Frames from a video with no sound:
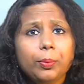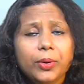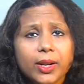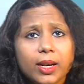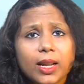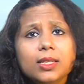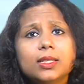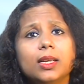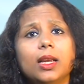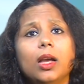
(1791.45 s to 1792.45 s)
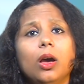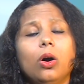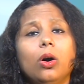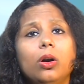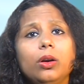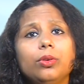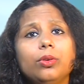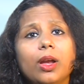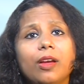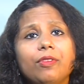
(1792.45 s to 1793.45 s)
pregnancy or
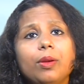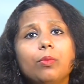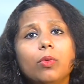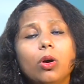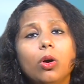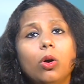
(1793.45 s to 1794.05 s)
having,